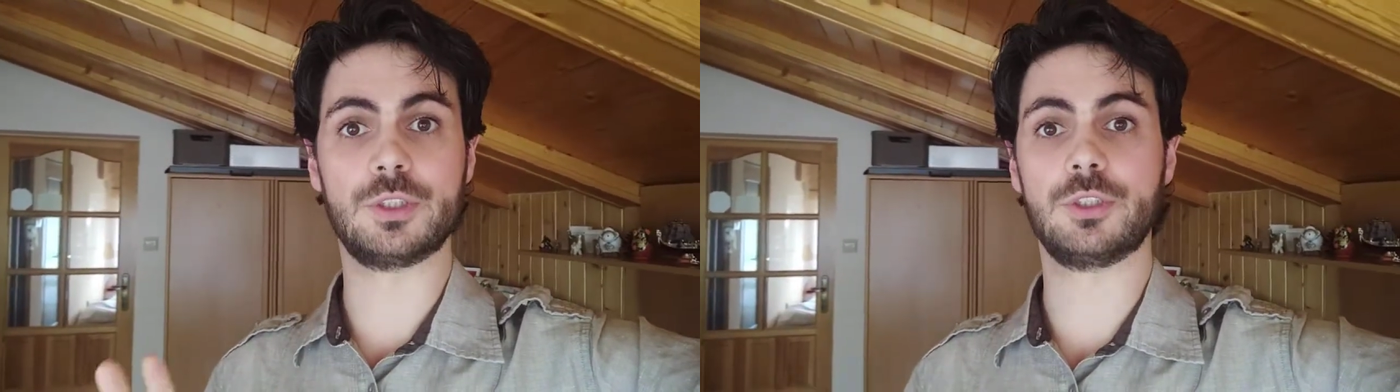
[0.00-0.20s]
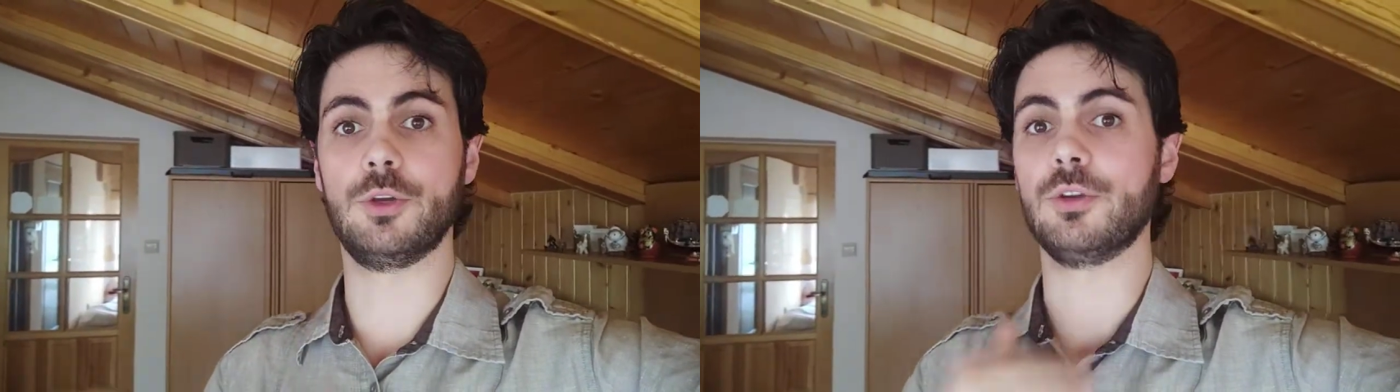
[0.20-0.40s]

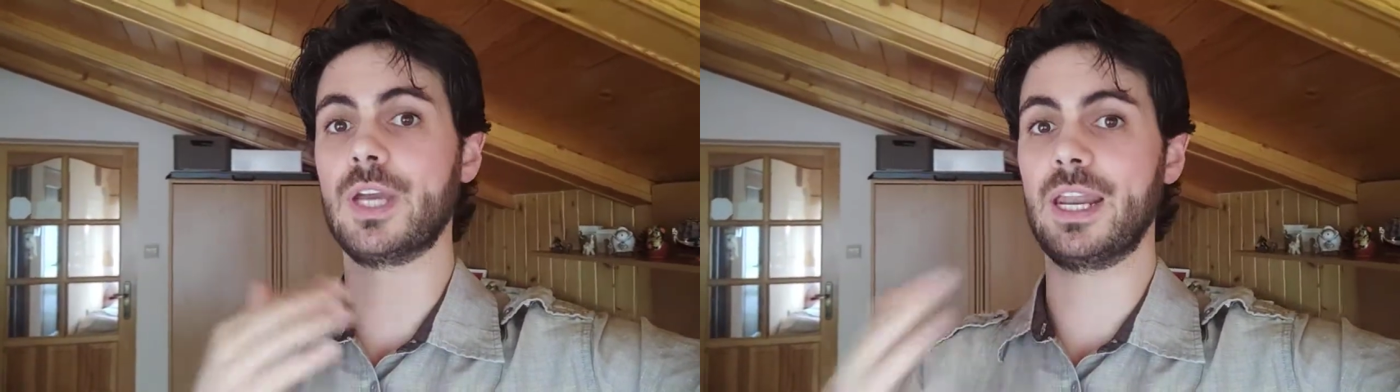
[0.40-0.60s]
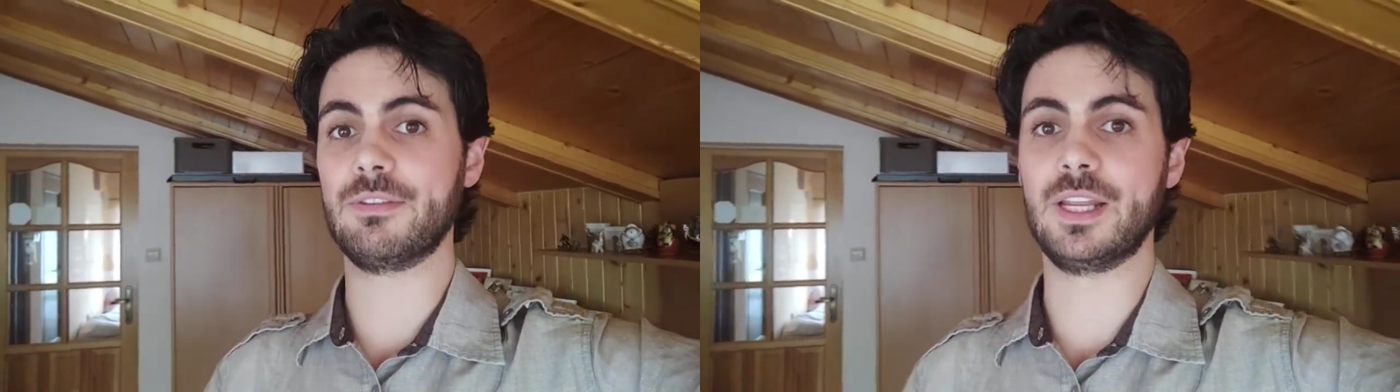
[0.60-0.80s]
so you
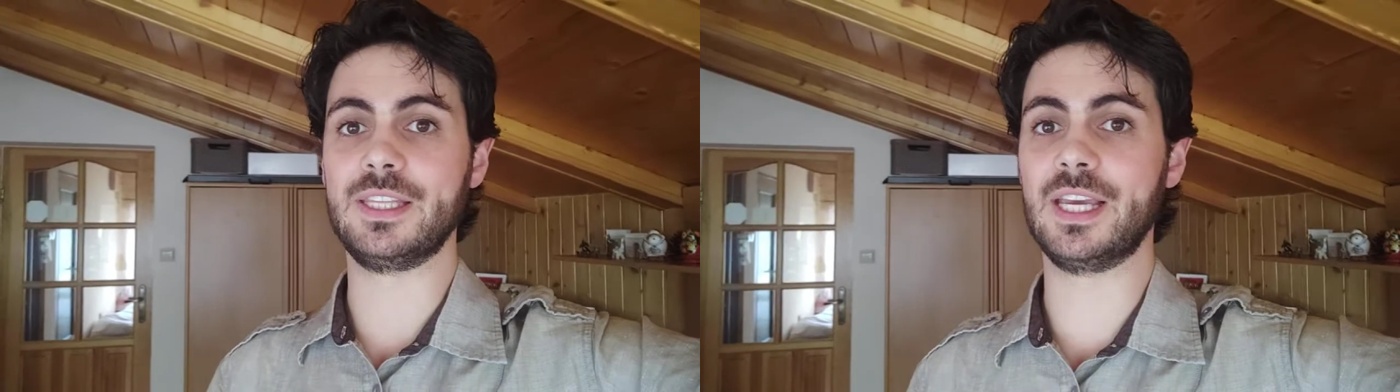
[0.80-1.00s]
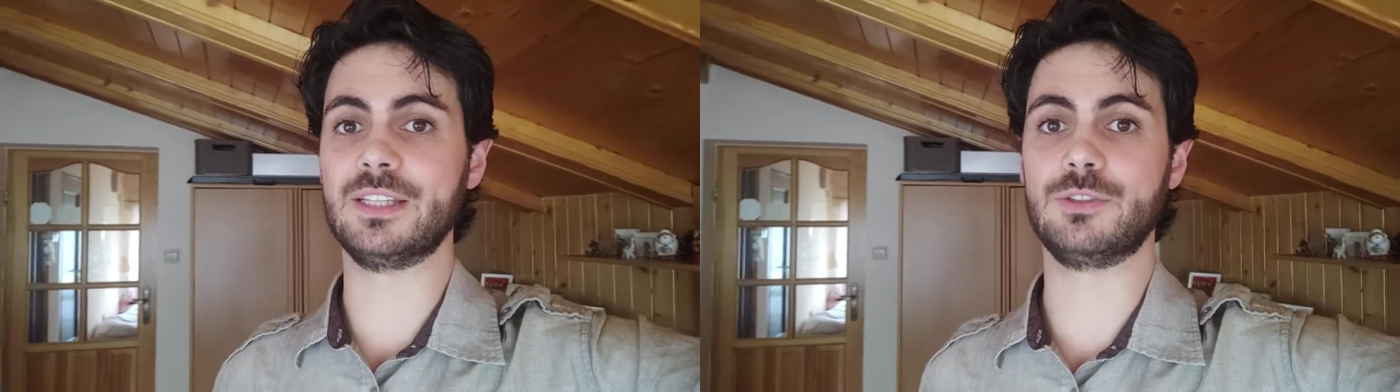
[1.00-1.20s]
can have an
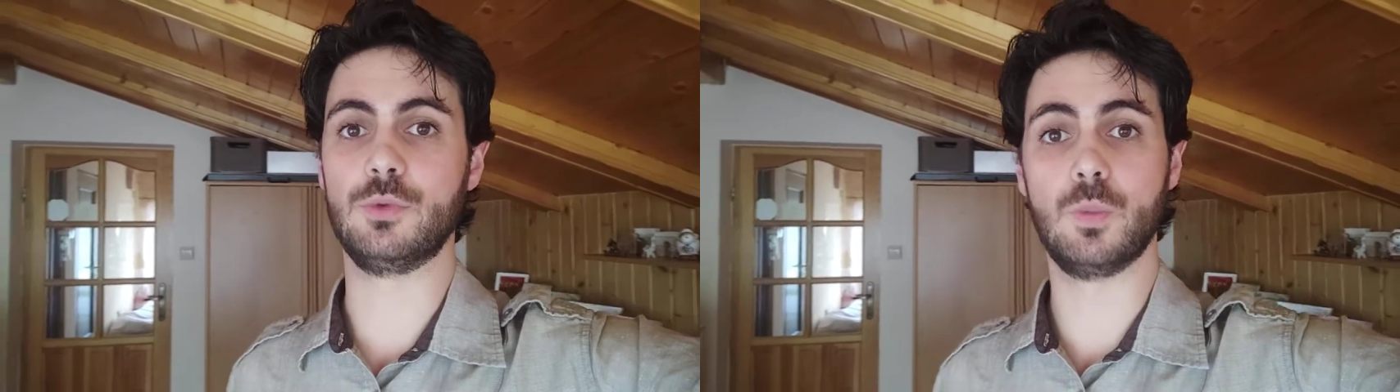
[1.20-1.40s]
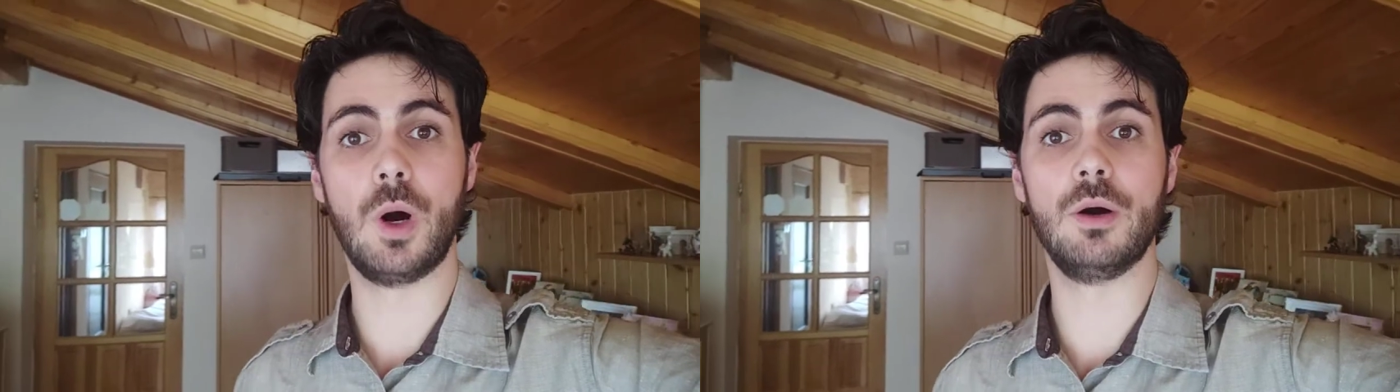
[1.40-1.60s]
idea as to
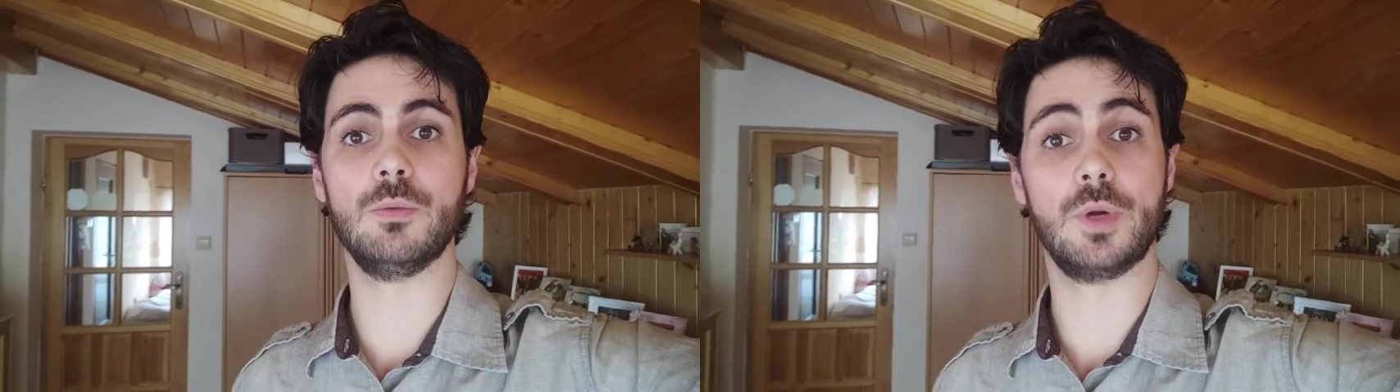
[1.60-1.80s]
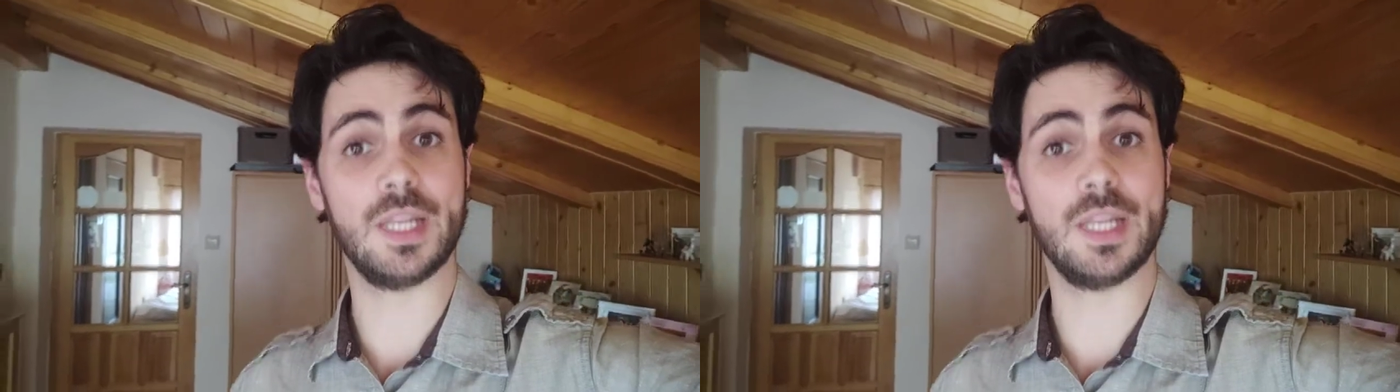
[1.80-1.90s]
what